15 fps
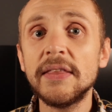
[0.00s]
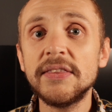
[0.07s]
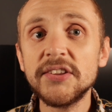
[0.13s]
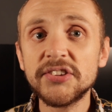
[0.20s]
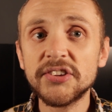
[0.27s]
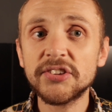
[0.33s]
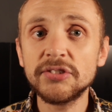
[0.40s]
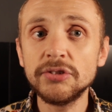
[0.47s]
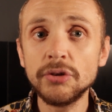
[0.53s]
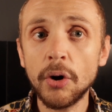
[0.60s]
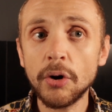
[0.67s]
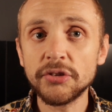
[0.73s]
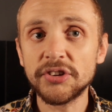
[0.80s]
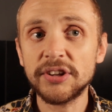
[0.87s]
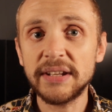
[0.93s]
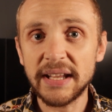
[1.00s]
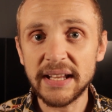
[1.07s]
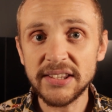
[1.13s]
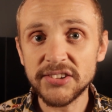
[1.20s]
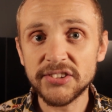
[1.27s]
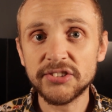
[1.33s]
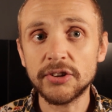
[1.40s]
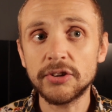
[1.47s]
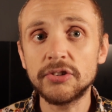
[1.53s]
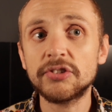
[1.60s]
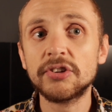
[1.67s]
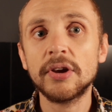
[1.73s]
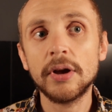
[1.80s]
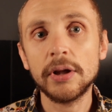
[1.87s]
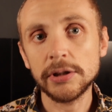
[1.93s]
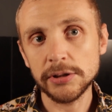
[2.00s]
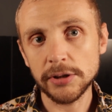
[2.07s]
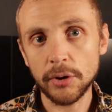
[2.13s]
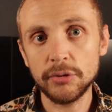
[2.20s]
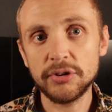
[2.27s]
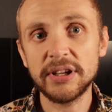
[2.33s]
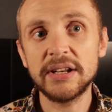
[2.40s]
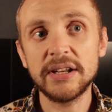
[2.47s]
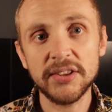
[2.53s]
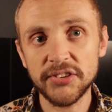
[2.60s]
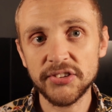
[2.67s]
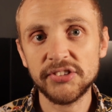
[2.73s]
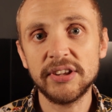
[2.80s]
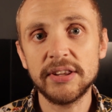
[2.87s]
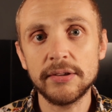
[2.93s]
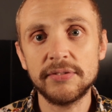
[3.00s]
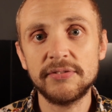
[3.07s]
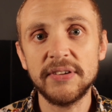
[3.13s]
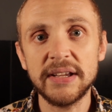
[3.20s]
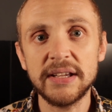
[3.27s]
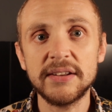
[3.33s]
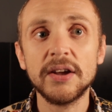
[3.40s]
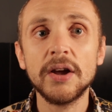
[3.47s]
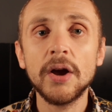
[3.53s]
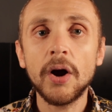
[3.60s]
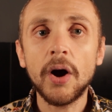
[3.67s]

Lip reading: This is not an instant load in and see the feed.